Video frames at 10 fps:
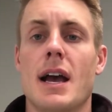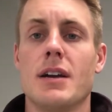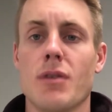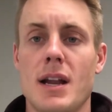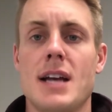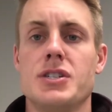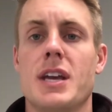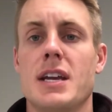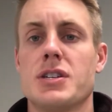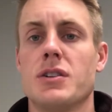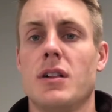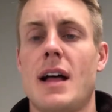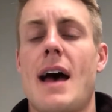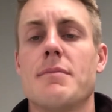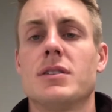a great
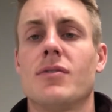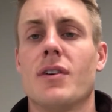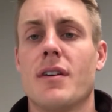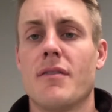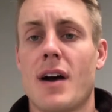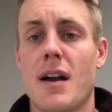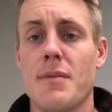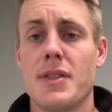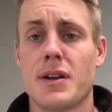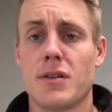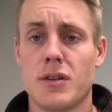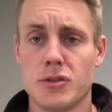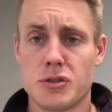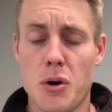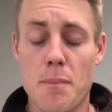educational atmosphere and environment that will
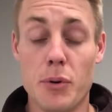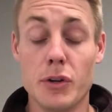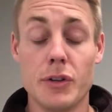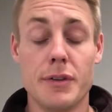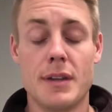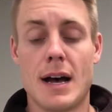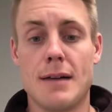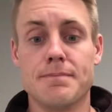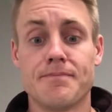also build